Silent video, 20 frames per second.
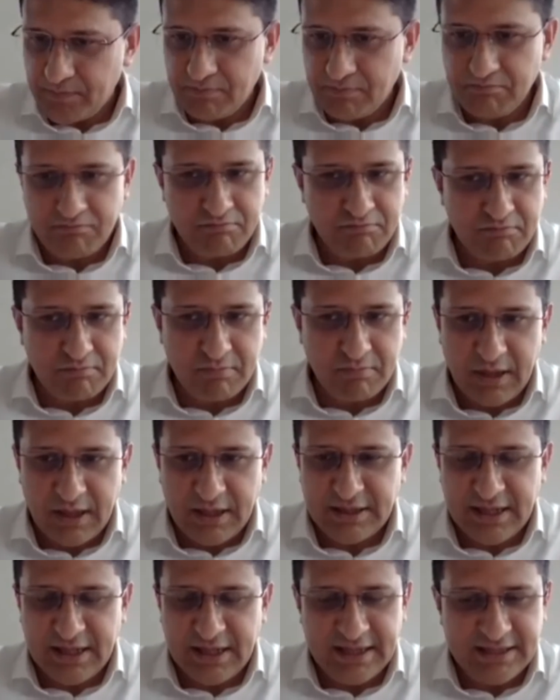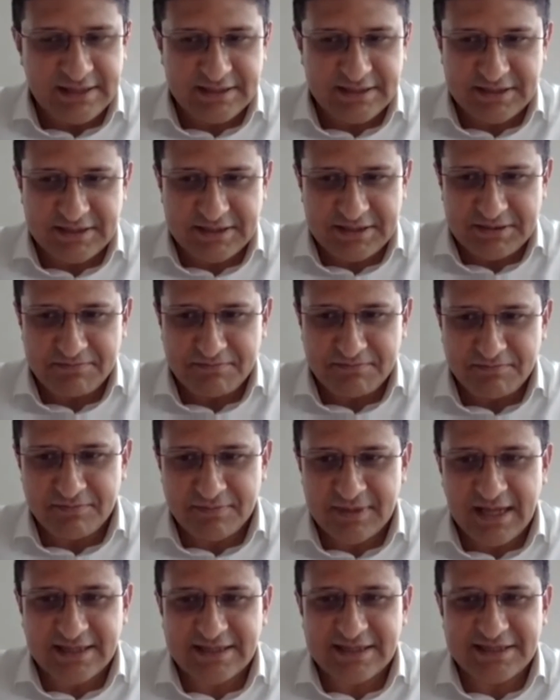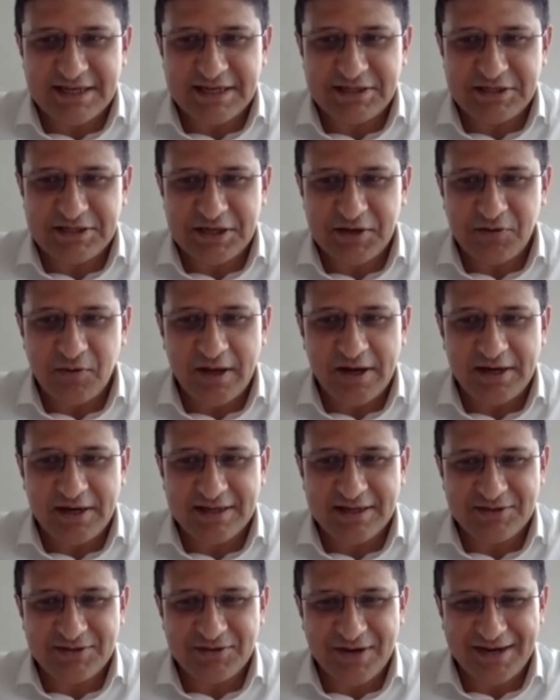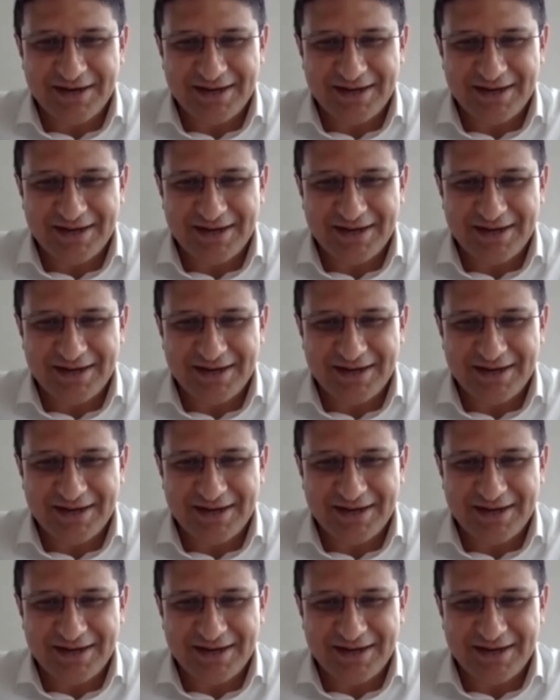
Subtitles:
And that's essentially where it is right now.